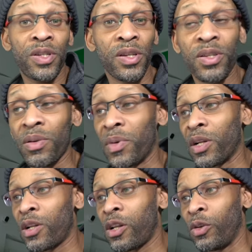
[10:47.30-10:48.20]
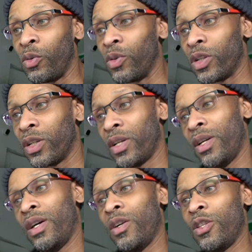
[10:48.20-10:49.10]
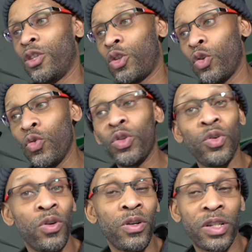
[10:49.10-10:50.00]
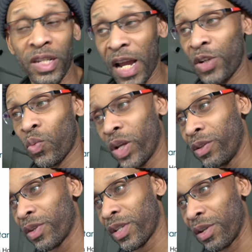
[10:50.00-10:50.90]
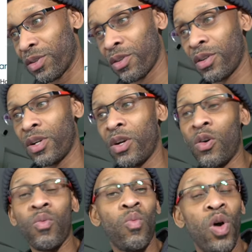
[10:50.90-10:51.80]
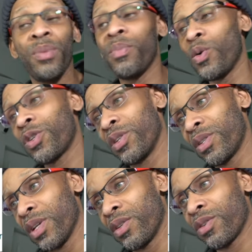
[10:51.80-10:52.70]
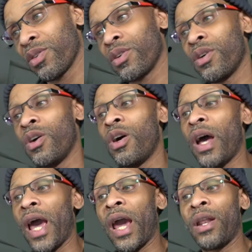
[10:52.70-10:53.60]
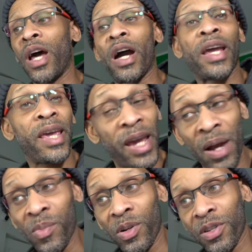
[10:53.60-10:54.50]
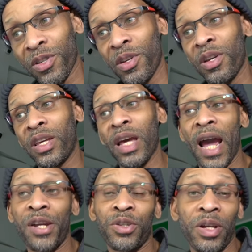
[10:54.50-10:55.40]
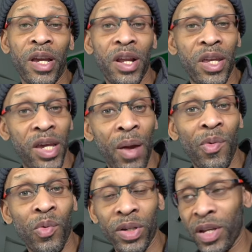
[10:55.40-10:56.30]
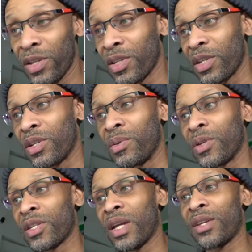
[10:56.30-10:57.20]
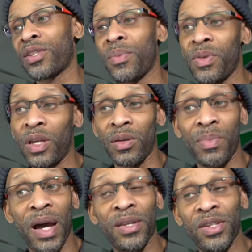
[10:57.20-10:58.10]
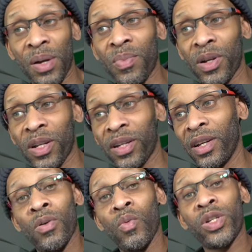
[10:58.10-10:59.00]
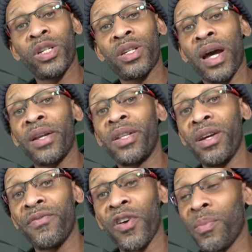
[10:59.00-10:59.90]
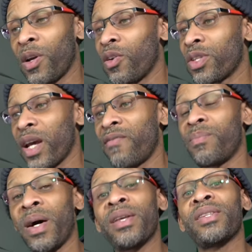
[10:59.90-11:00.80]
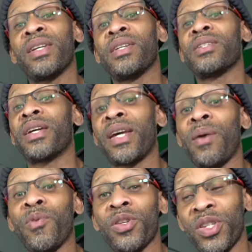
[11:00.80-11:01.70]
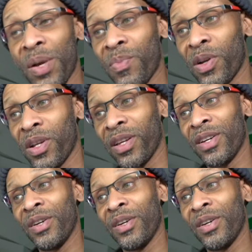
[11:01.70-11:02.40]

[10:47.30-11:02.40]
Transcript: system include two door slash window sensor, one motion sensor, and a camera. So you actually get a camera with this system. It's not something you buy separately, which is kind of different because everybody sells the camera separately,